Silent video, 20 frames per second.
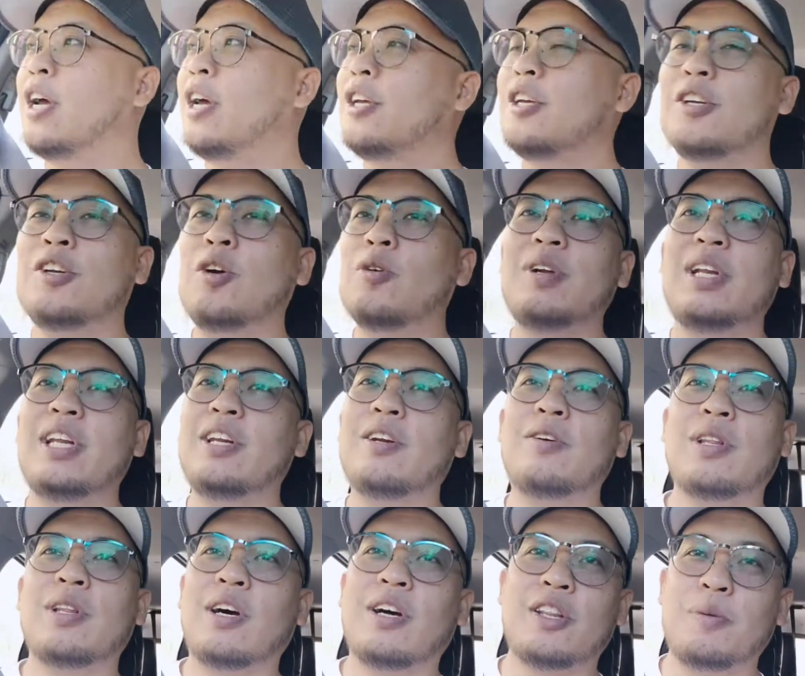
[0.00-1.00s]
You don't really
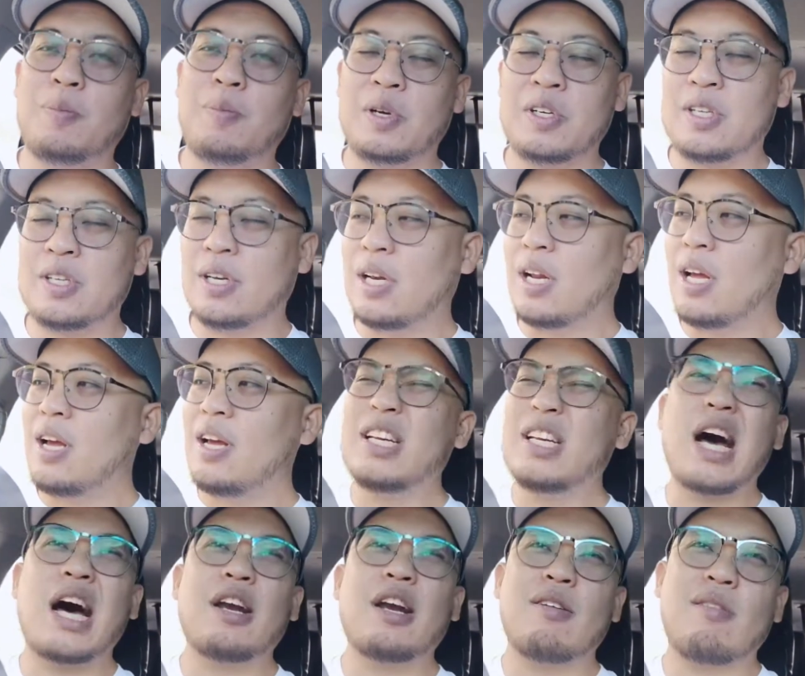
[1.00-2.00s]
know the other person.
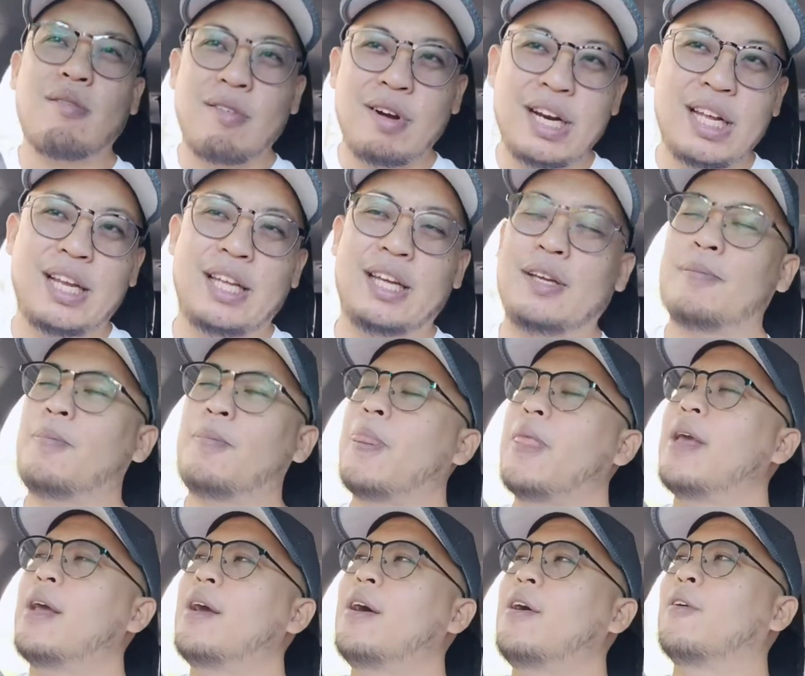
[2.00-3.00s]
Not really.
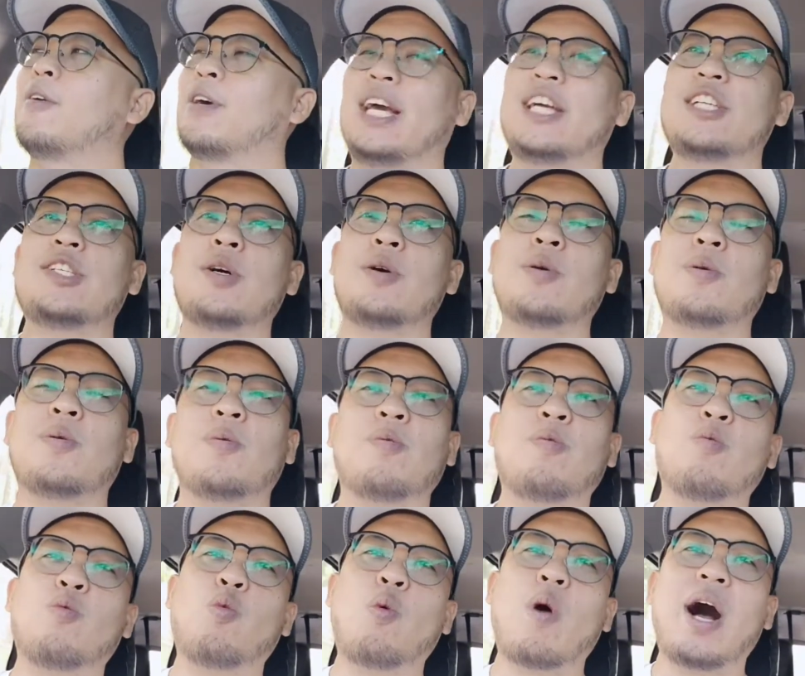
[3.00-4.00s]
Okay, so
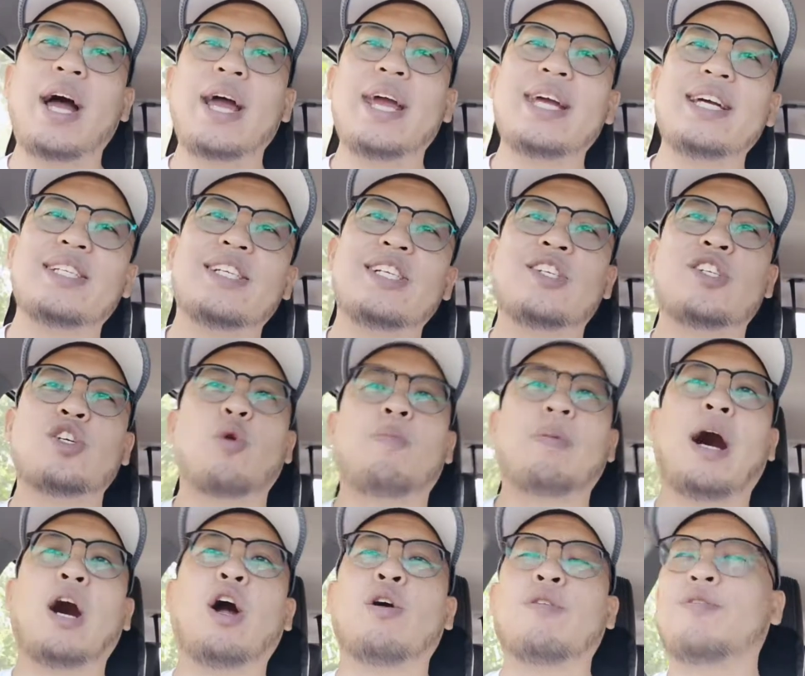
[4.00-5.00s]
why is this so
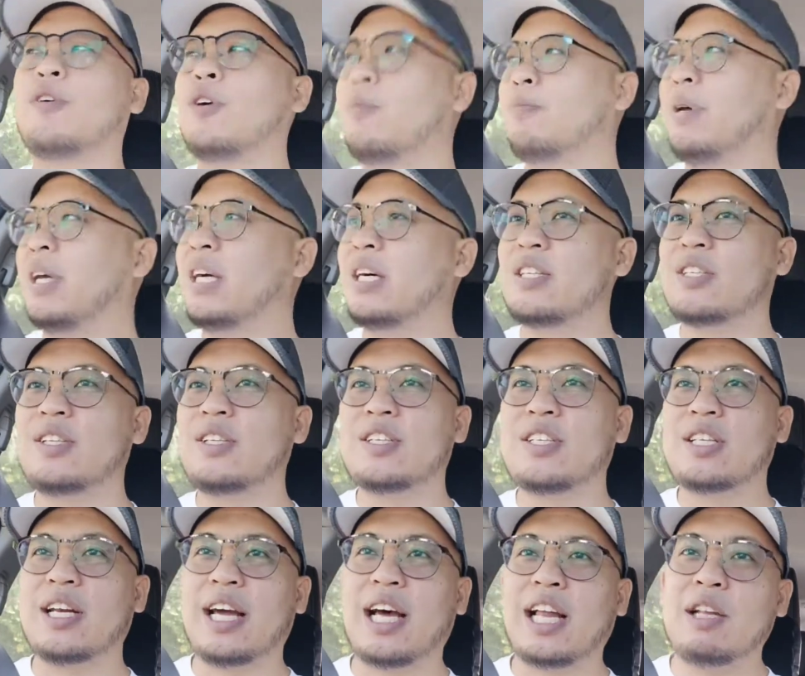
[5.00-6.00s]
powerful? Because
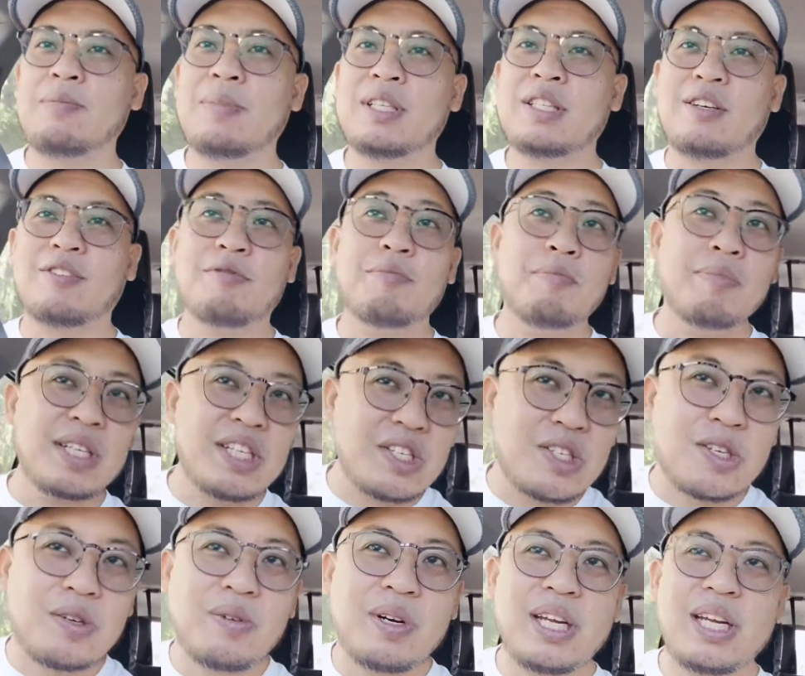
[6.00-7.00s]
there's an element of
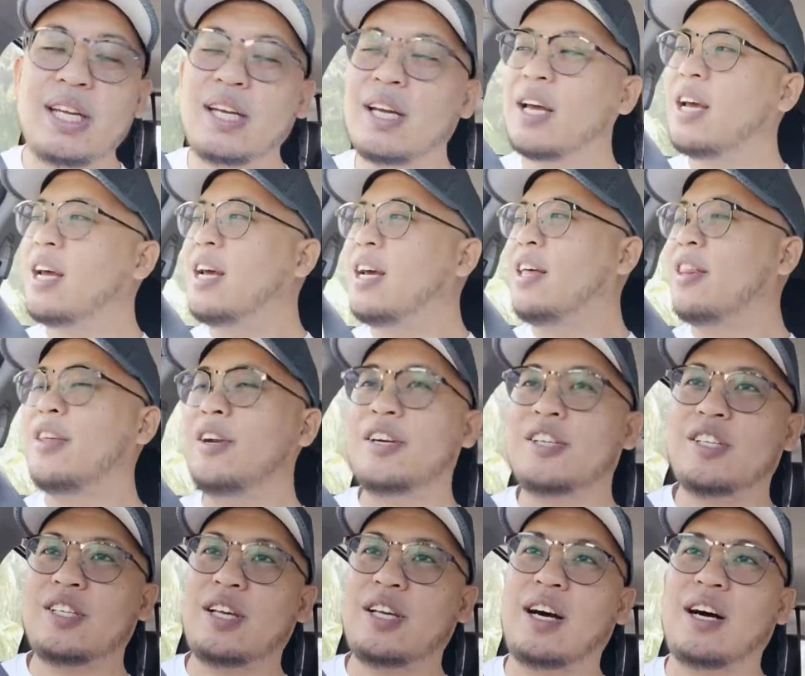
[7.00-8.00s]
mystery.
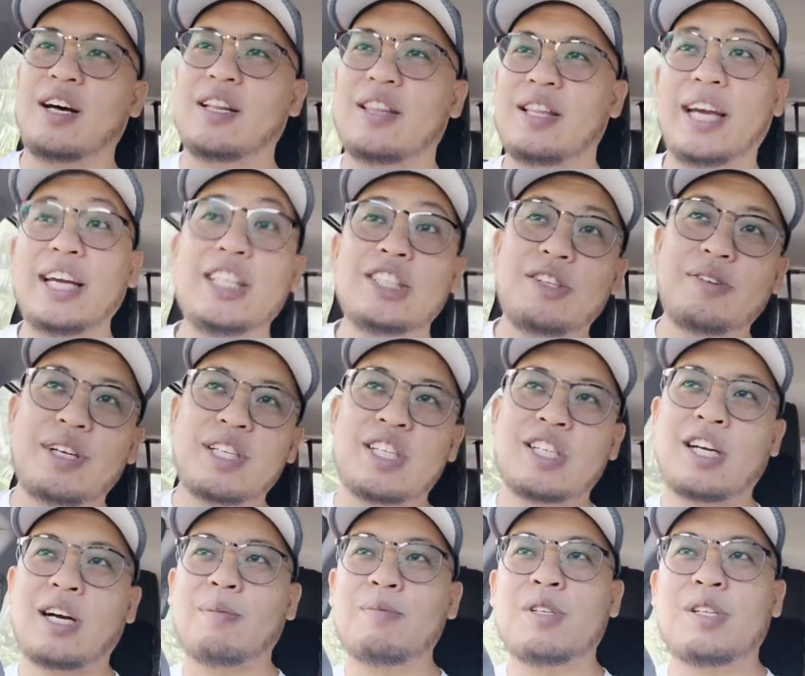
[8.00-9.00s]
There's the
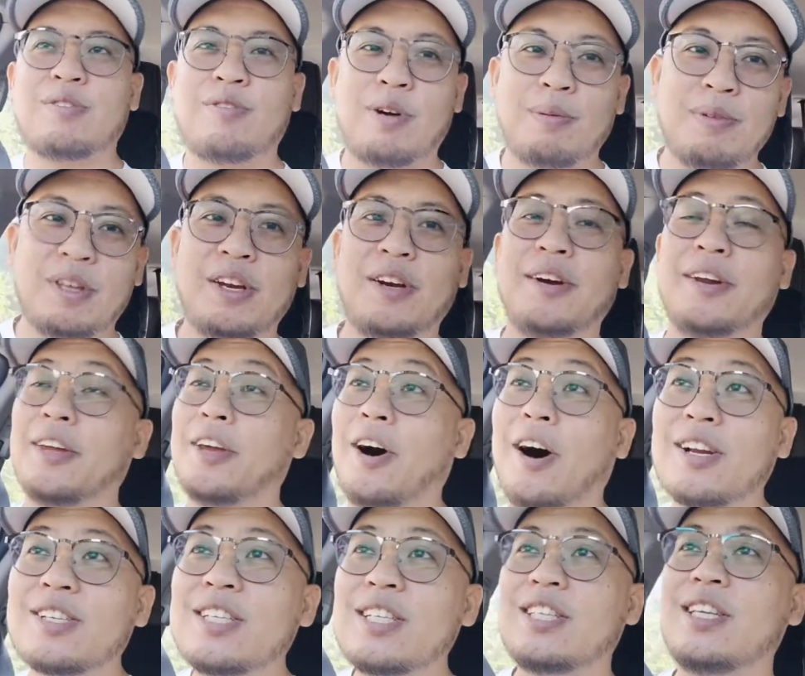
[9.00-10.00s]
interest comes from
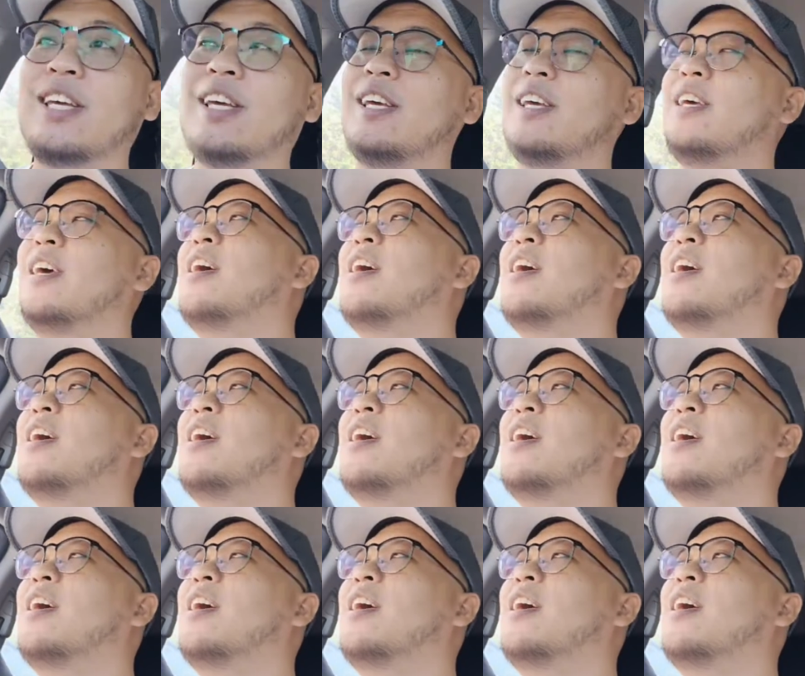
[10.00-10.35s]
curiosity.